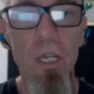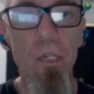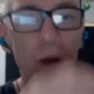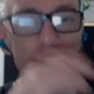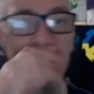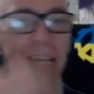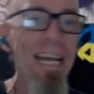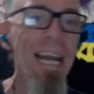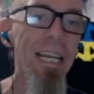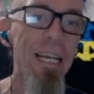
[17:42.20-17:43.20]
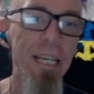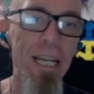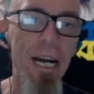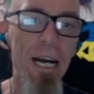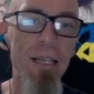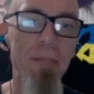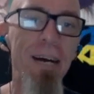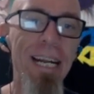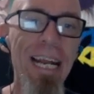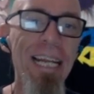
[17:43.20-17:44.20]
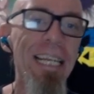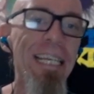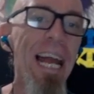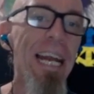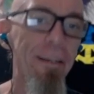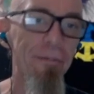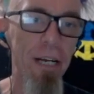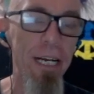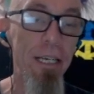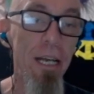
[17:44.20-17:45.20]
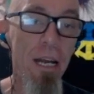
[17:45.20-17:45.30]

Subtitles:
So I'm looking at it, the money in a negative light.